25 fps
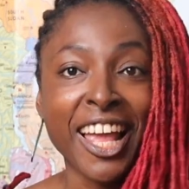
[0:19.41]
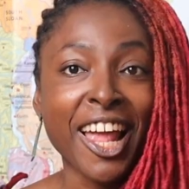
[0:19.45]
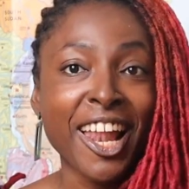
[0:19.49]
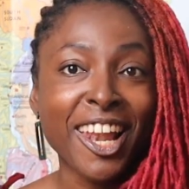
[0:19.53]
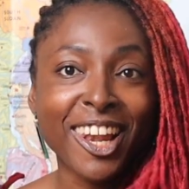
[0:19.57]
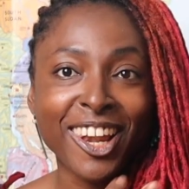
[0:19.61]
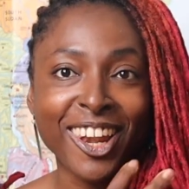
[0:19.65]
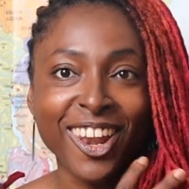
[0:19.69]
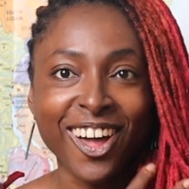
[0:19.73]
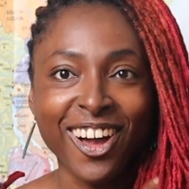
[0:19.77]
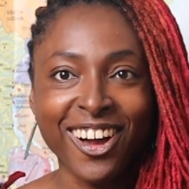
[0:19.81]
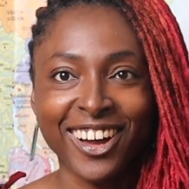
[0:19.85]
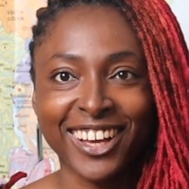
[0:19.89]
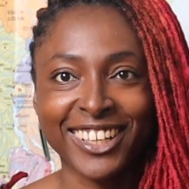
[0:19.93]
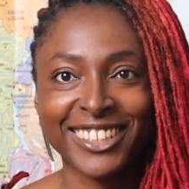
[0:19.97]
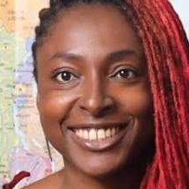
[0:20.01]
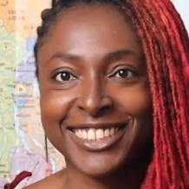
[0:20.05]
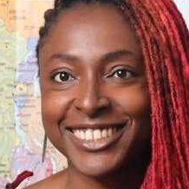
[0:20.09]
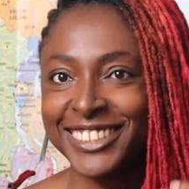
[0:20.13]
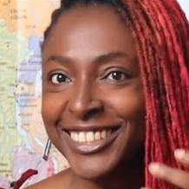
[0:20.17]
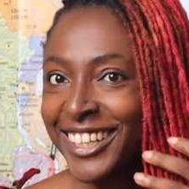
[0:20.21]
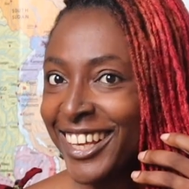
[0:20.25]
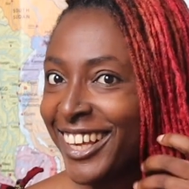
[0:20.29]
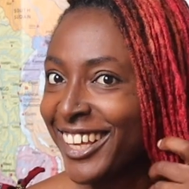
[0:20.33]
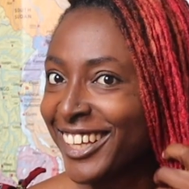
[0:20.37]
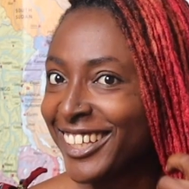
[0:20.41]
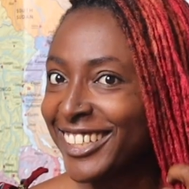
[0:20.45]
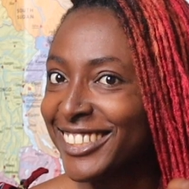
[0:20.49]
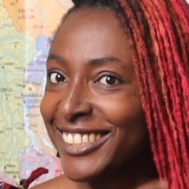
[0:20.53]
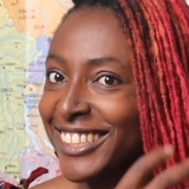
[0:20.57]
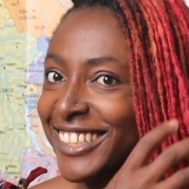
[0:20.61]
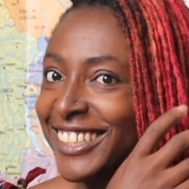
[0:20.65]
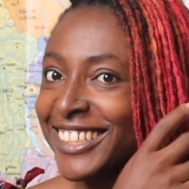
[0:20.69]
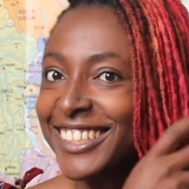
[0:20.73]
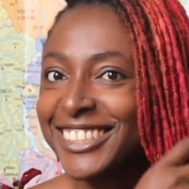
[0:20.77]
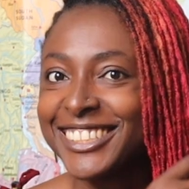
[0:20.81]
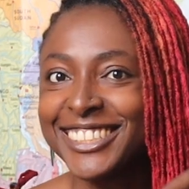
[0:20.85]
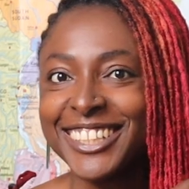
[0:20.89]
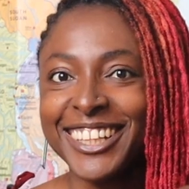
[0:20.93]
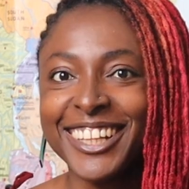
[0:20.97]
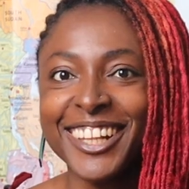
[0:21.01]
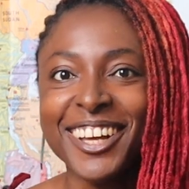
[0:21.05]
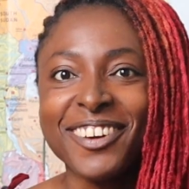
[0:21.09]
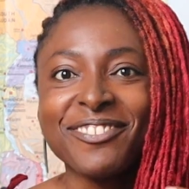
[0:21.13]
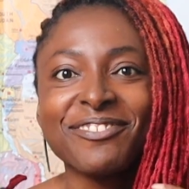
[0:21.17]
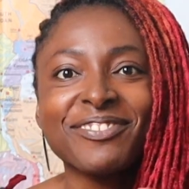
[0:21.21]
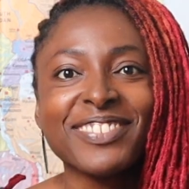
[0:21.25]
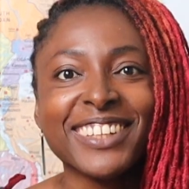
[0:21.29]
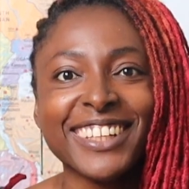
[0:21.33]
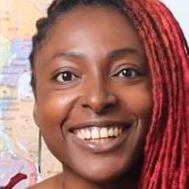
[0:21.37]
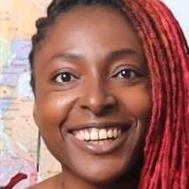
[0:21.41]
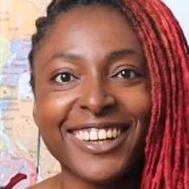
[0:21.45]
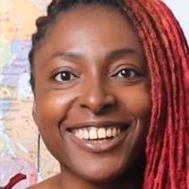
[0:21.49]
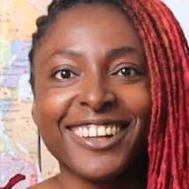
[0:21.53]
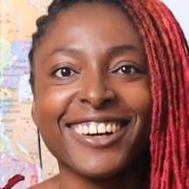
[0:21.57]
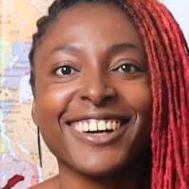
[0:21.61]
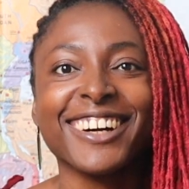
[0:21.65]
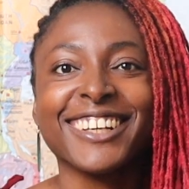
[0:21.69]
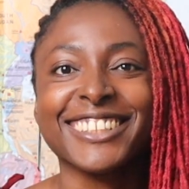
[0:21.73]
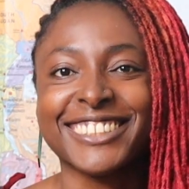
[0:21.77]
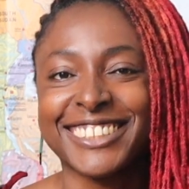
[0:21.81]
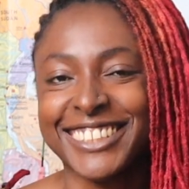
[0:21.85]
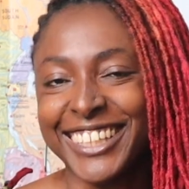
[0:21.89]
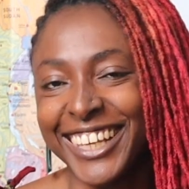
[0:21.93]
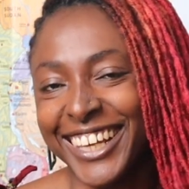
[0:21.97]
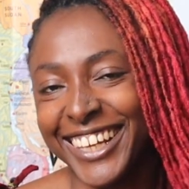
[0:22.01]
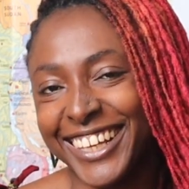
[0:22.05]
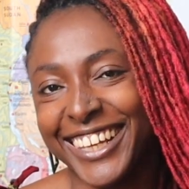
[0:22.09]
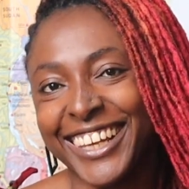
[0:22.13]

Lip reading: locks. You see these lovely locks?